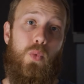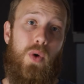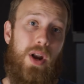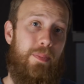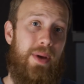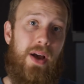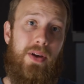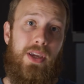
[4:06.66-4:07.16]
What
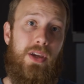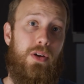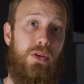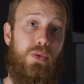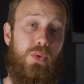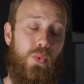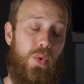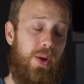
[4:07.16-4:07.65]
about
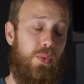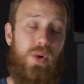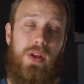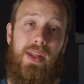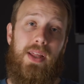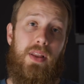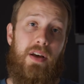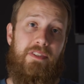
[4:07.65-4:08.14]
you? We
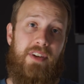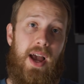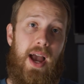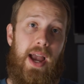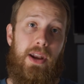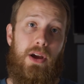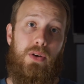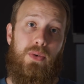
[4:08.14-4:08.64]
really love
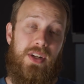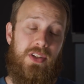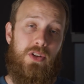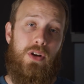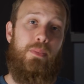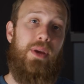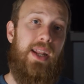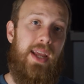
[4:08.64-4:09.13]
Kyno. Is
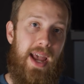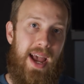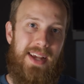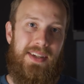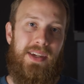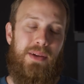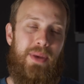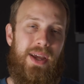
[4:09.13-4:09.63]
there a media
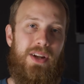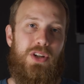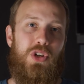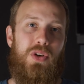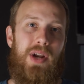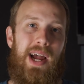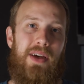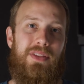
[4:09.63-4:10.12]
asset
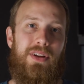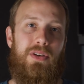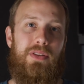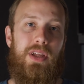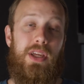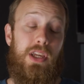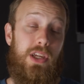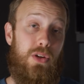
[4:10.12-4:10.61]
manager out there
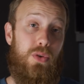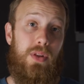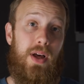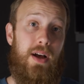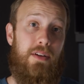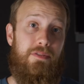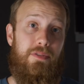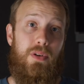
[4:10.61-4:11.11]
that you
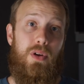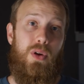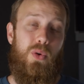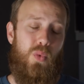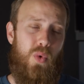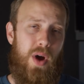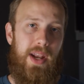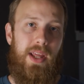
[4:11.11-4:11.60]
love?
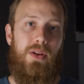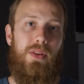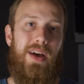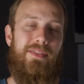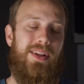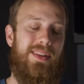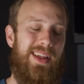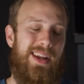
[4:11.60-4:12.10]
Why do you
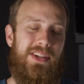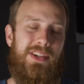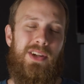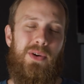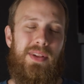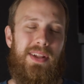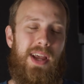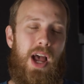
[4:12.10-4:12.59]
love it? Let us
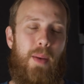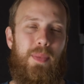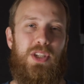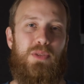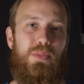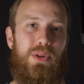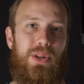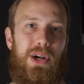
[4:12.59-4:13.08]
know in the
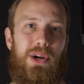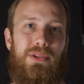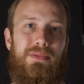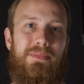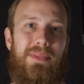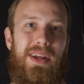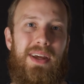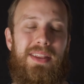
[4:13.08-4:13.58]
comments below.
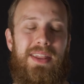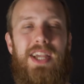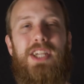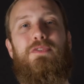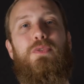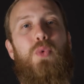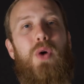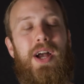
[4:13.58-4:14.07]

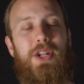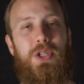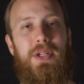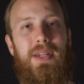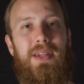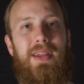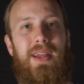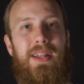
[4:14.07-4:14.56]
Thanks for
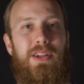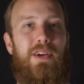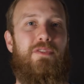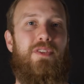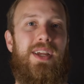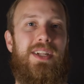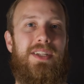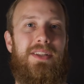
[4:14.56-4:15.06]
watching, and don't
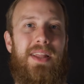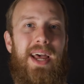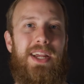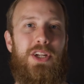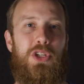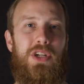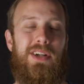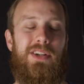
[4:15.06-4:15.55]
forget to
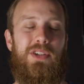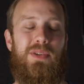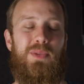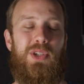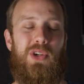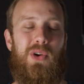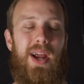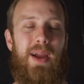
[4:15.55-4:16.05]
like, share, and
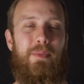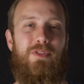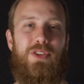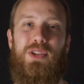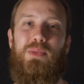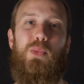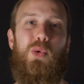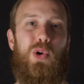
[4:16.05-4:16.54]
subscribe for
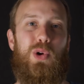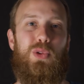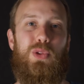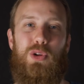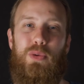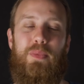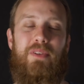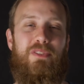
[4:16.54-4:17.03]
some more
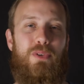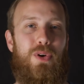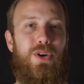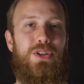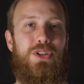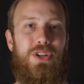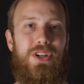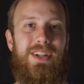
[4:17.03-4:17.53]

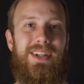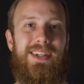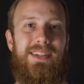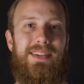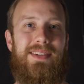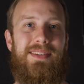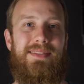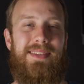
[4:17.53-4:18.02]
LumaForge
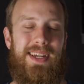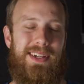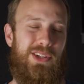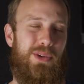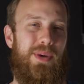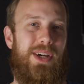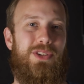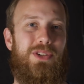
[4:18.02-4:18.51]
goodness. Thanks
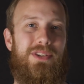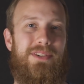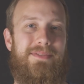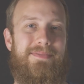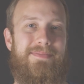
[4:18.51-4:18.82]
so much.